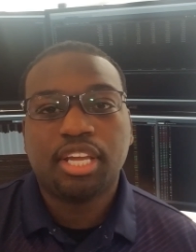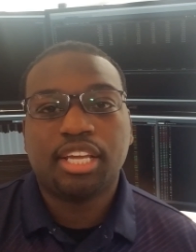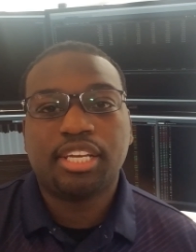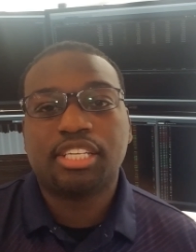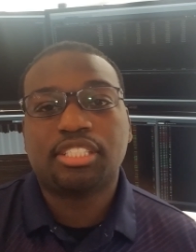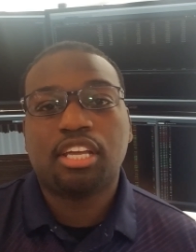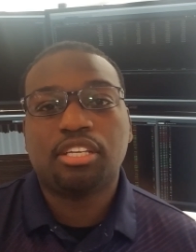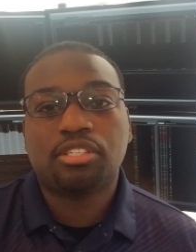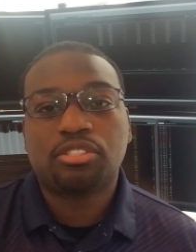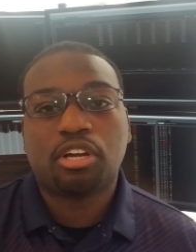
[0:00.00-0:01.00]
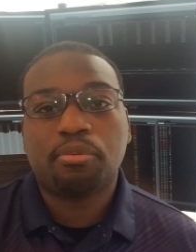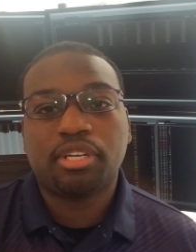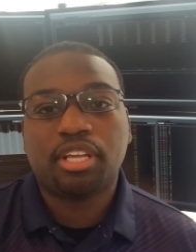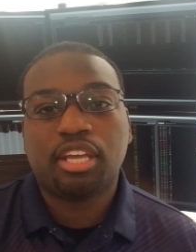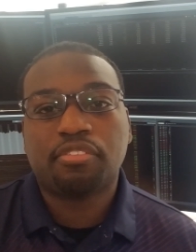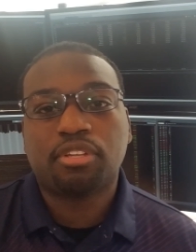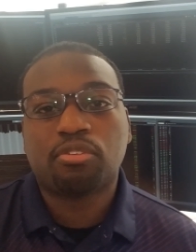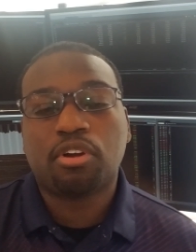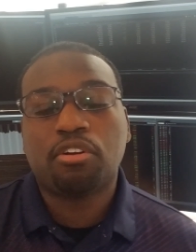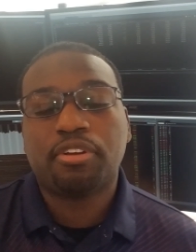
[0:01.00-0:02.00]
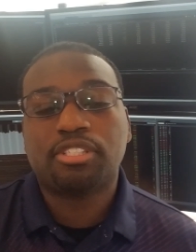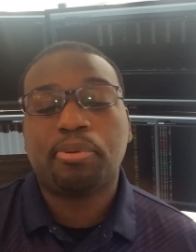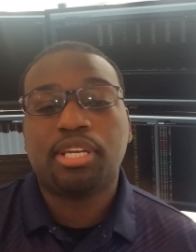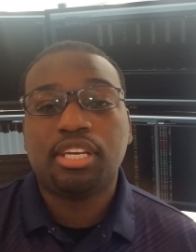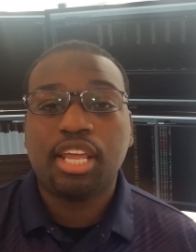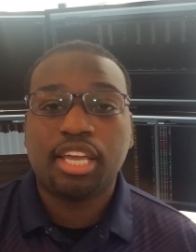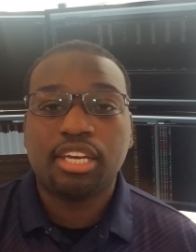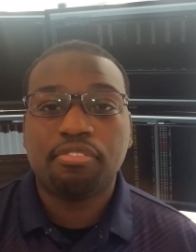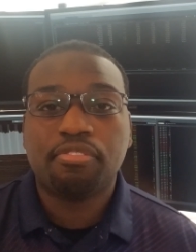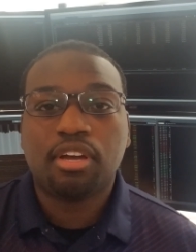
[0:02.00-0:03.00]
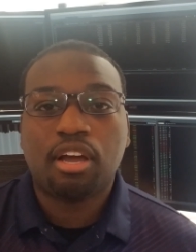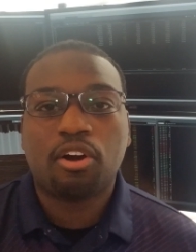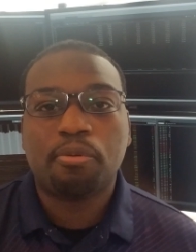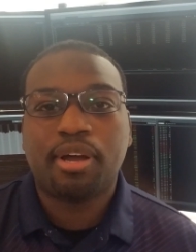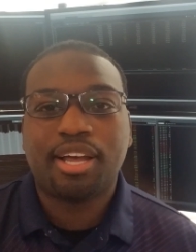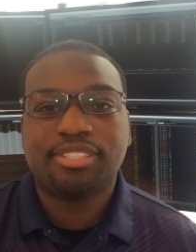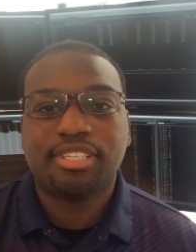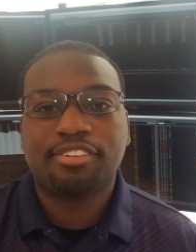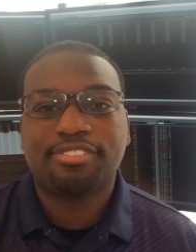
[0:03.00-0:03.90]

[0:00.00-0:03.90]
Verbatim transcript: and that's how you determine if the growth has been negative or positive.